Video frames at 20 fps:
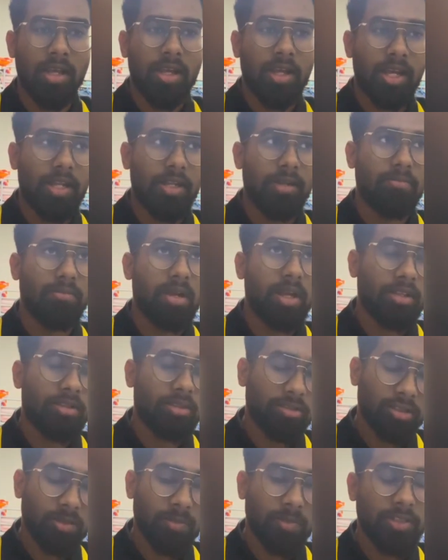and my
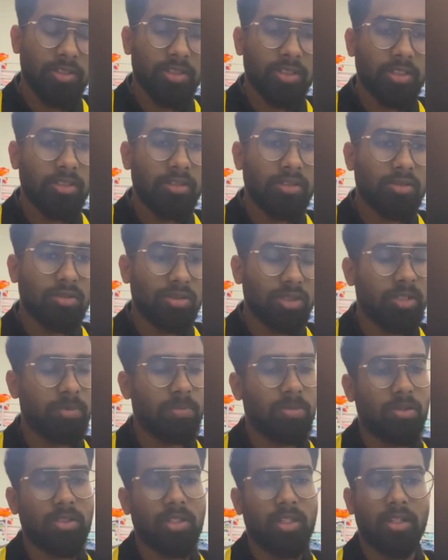contribution to this
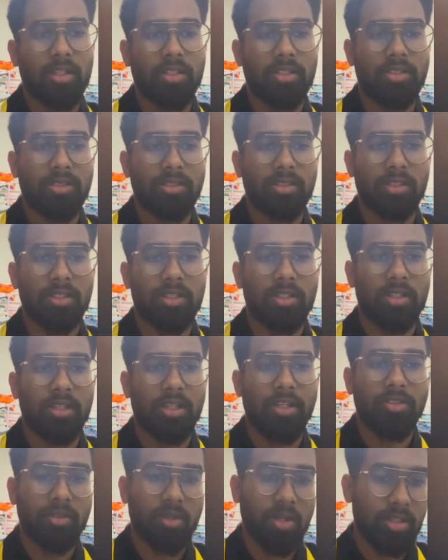project is
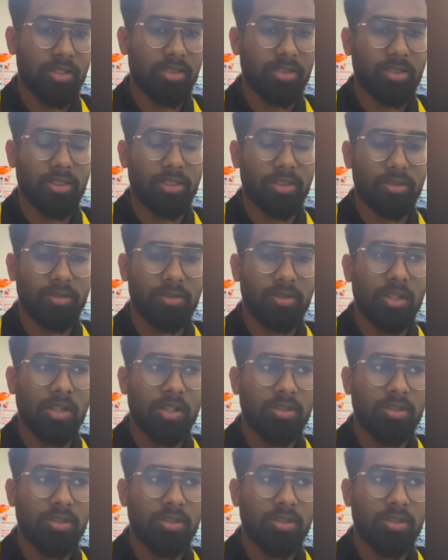introduction.